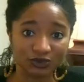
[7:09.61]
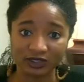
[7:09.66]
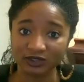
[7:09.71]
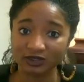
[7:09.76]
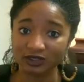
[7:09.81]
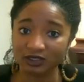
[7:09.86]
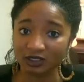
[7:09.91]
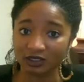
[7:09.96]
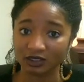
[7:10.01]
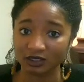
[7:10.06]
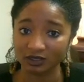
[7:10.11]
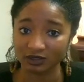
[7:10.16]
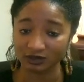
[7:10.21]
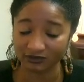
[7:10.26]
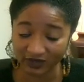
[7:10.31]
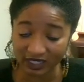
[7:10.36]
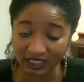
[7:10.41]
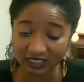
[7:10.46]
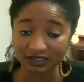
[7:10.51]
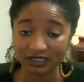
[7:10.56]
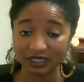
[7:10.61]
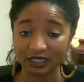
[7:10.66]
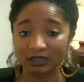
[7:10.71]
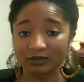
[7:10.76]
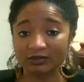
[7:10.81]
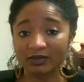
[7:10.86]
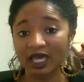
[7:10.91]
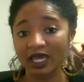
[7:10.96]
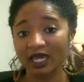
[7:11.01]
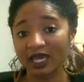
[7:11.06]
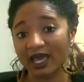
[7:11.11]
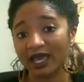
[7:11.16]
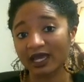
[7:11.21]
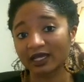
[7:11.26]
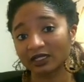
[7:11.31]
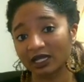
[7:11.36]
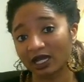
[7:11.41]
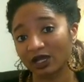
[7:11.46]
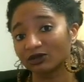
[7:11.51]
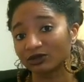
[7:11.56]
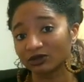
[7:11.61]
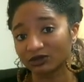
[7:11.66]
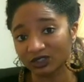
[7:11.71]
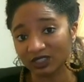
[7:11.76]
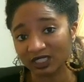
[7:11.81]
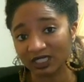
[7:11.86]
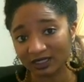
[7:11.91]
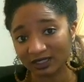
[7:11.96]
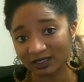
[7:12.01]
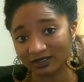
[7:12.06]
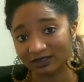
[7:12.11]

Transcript: with the victim, and now you're seen